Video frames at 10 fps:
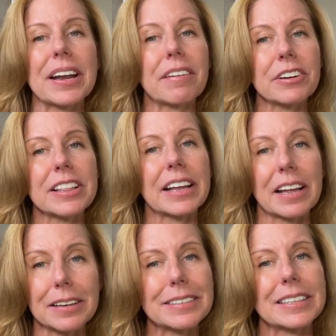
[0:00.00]
everything
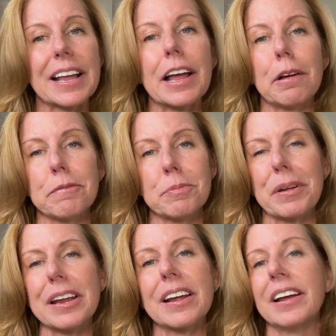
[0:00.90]
else that helped
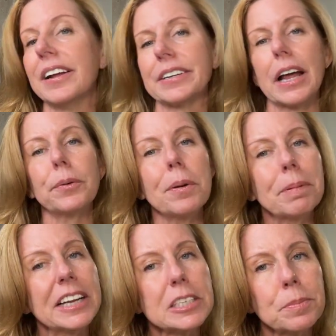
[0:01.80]
me. Not a
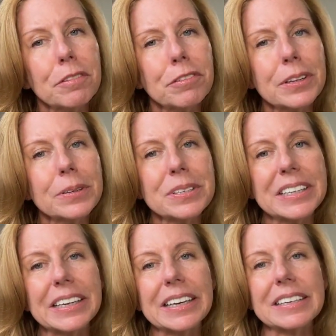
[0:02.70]
replacement for those
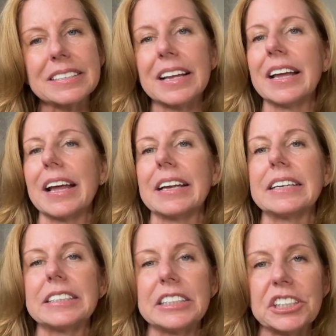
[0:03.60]
things, an
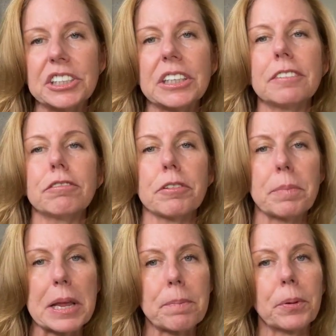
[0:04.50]
addition for
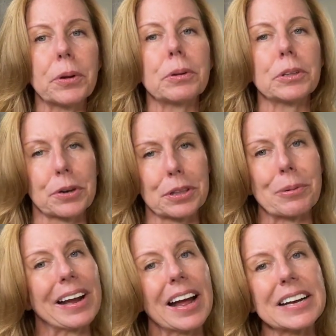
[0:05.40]
people who learn the
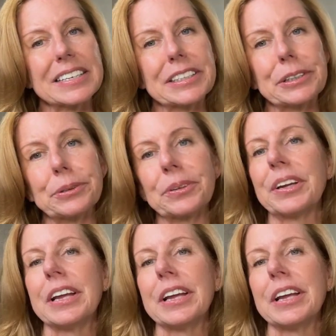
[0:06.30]
way I do.